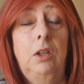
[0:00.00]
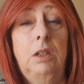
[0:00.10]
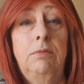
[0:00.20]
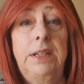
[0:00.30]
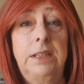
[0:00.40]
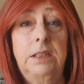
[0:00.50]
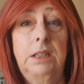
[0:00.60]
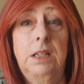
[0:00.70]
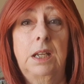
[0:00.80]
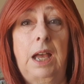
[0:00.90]
The other
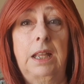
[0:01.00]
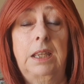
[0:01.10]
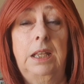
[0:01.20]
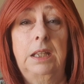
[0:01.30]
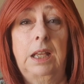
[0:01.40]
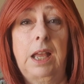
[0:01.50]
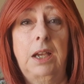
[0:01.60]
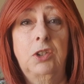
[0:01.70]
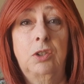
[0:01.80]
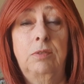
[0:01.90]
reason I think that
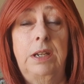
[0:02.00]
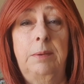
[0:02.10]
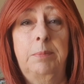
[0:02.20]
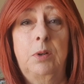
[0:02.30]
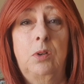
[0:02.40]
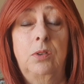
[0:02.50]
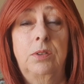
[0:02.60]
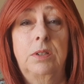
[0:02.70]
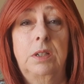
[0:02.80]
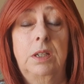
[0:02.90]
cash is really
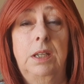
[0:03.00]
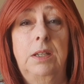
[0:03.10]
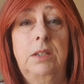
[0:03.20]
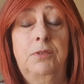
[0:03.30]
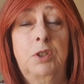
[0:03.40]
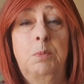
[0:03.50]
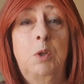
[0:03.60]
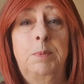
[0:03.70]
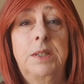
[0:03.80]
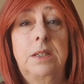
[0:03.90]
important is for
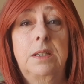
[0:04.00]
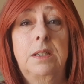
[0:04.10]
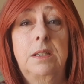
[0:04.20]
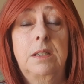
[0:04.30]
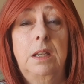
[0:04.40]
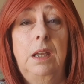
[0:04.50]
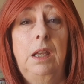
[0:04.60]
small businesses.